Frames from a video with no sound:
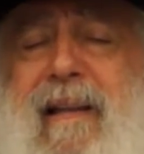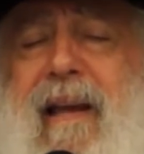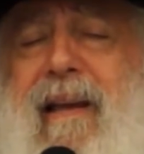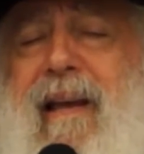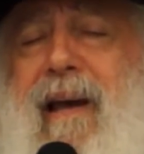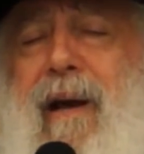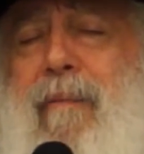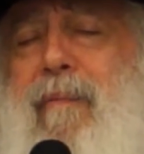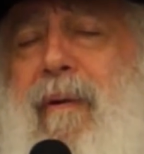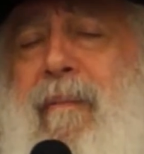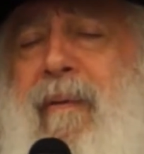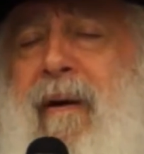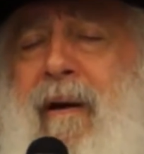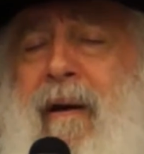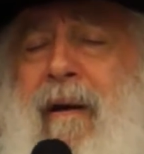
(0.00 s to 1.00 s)
like I
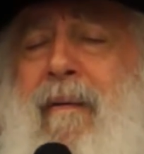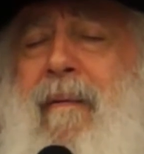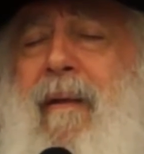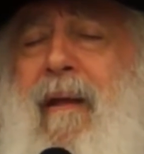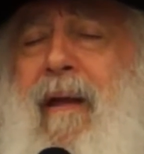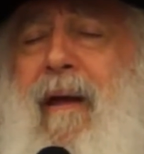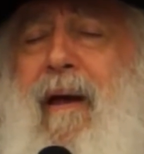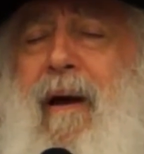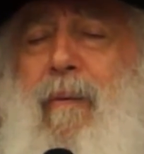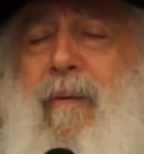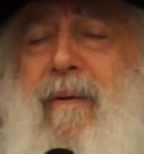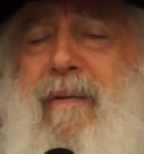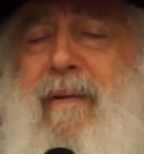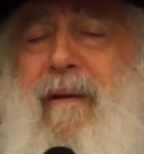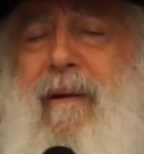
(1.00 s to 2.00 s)
remember, I
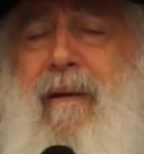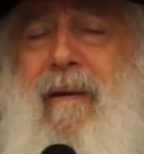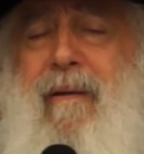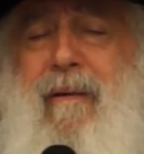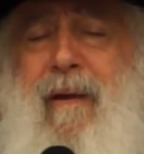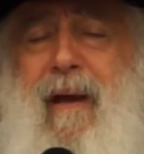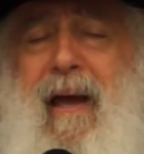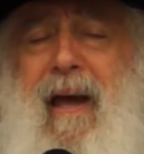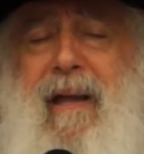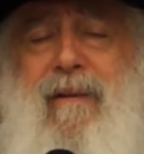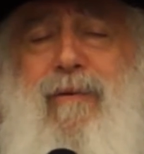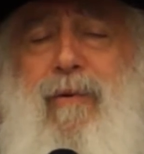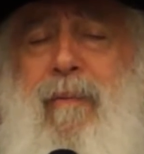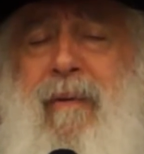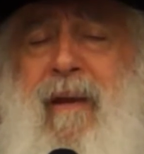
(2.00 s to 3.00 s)
had
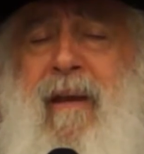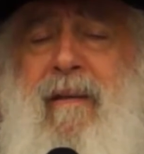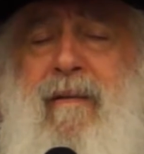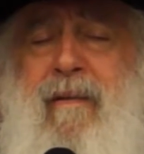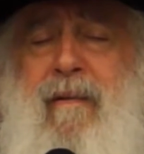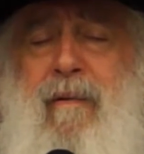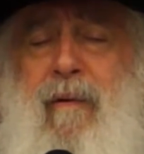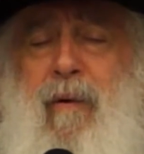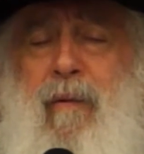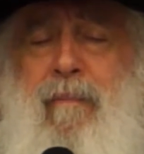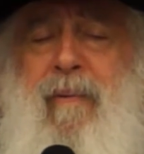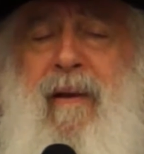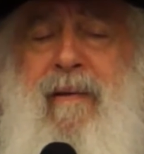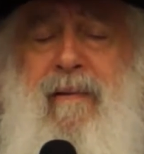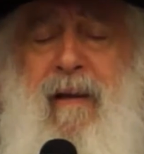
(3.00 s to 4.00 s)
some guests on
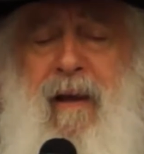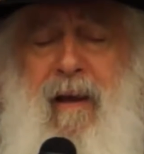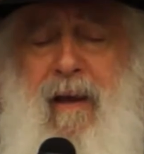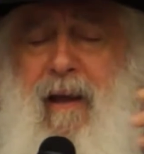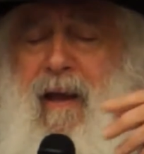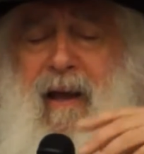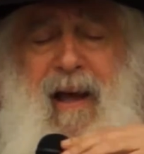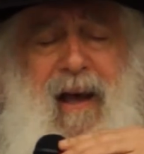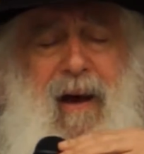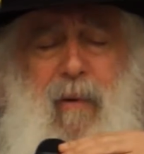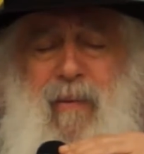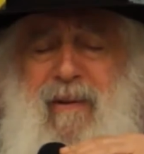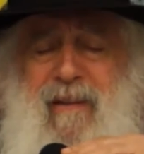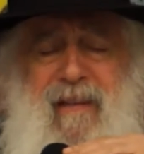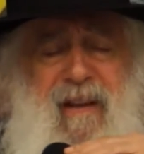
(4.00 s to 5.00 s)
Pesach. I
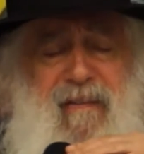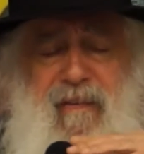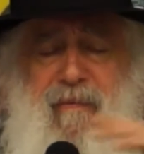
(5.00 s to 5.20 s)
will never